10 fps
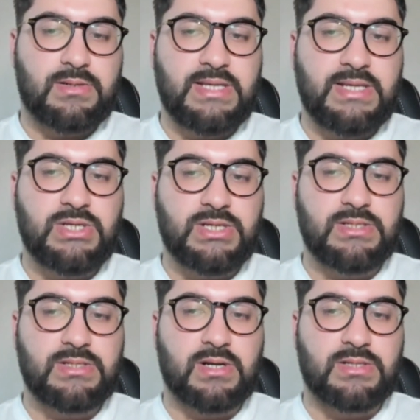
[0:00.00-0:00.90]
Macy
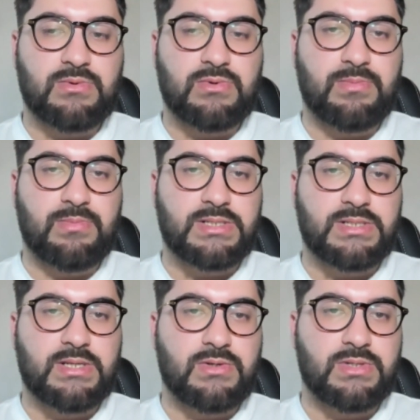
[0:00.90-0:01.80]
Chesson's got some good boxing
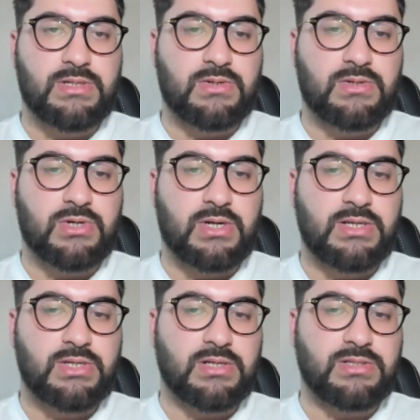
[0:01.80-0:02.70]
though. She got good
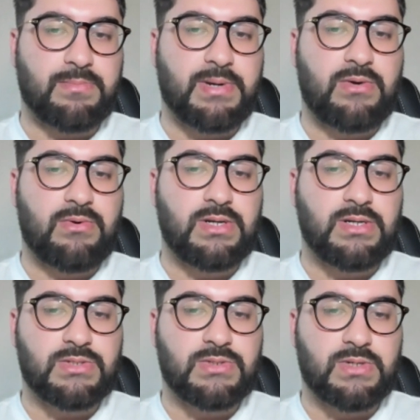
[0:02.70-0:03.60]
striking. She got some power on
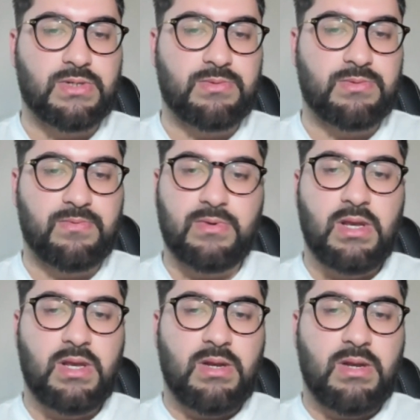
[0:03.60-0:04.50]
her as well. She's
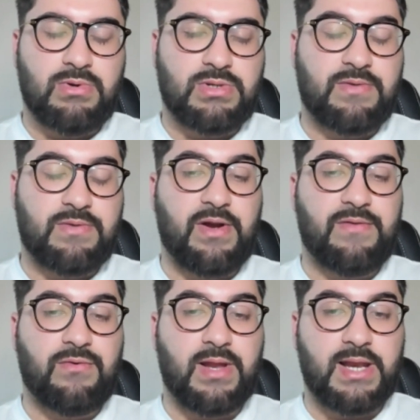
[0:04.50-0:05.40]

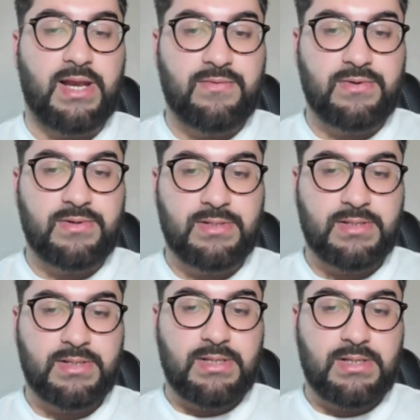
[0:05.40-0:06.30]
5'11"
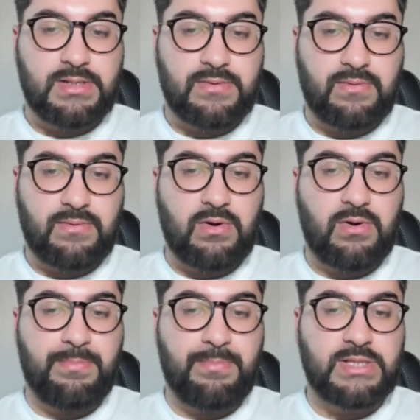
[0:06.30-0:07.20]

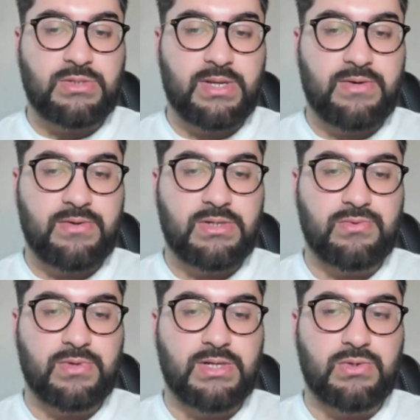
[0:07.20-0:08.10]
for bantamweight. She's
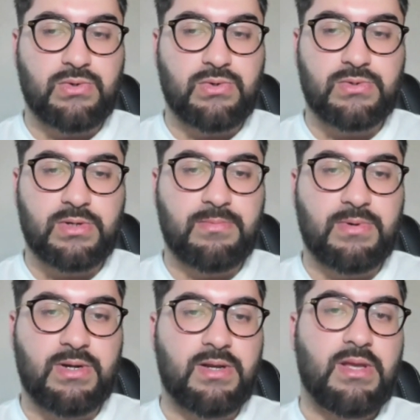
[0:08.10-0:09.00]
really tall as well.
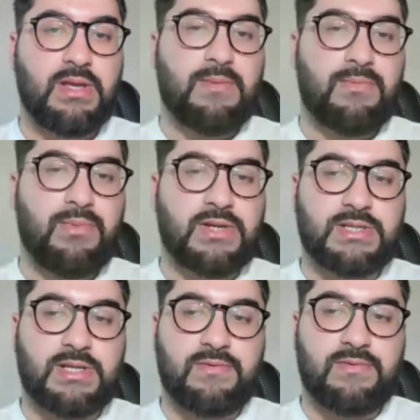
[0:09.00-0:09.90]
But Bueno
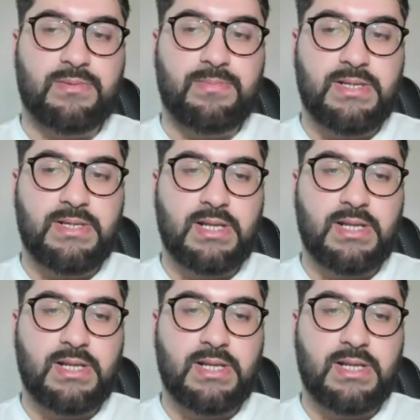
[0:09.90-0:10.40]
Silva's a beast.